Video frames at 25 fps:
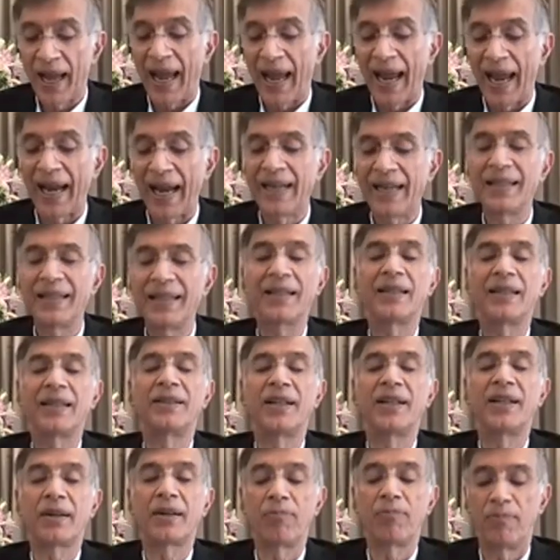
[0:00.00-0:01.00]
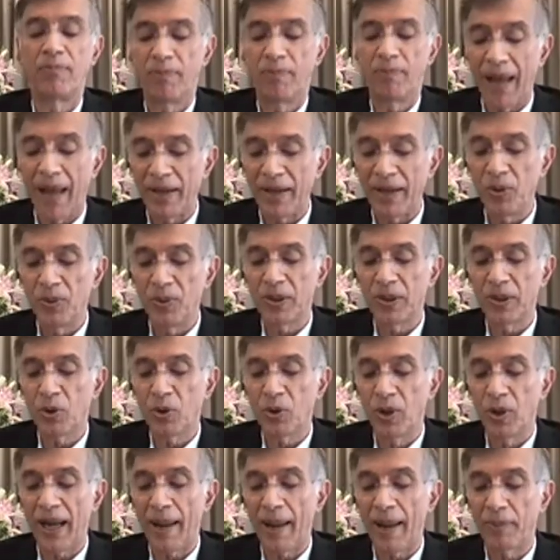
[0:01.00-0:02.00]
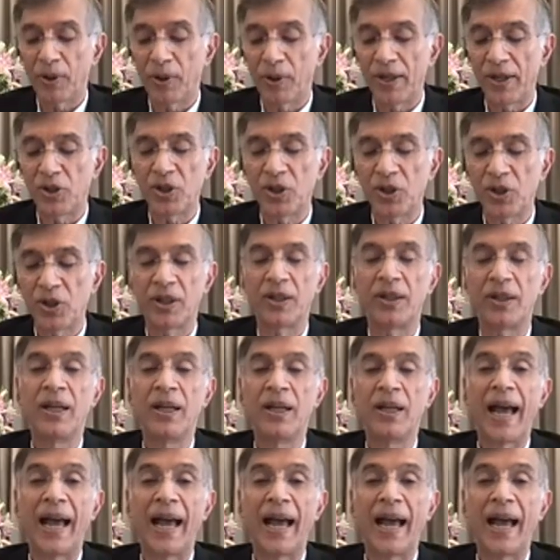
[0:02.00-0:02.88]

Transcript: And the manual collaboration